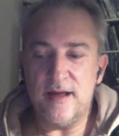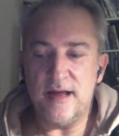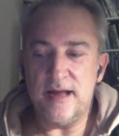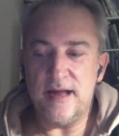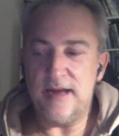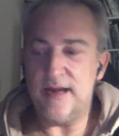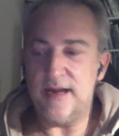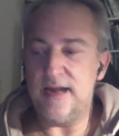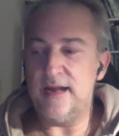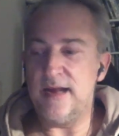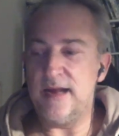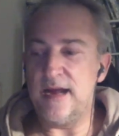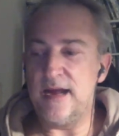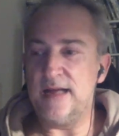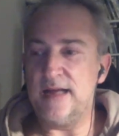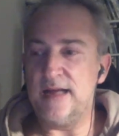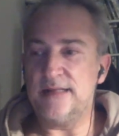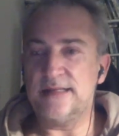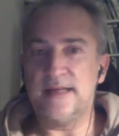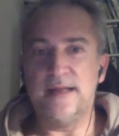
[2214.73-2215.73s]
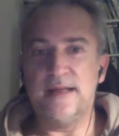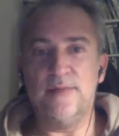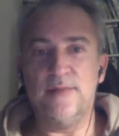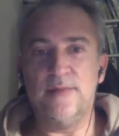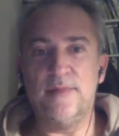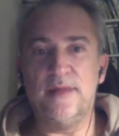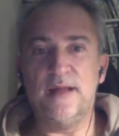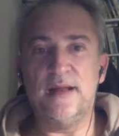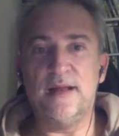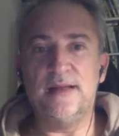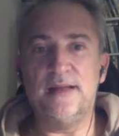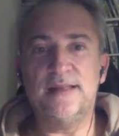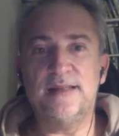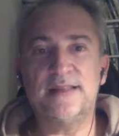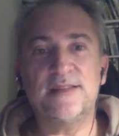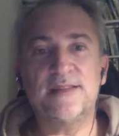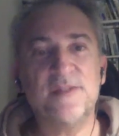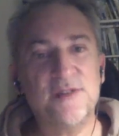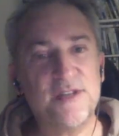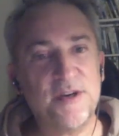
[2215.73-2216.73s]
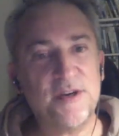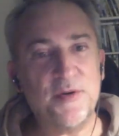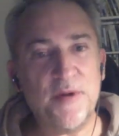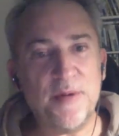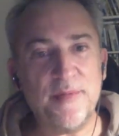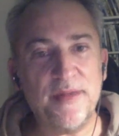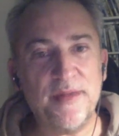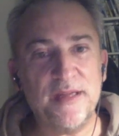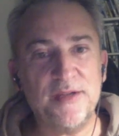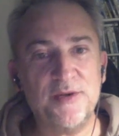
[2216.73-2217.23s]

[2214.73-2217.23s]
And I asked him, listen, Jeremy,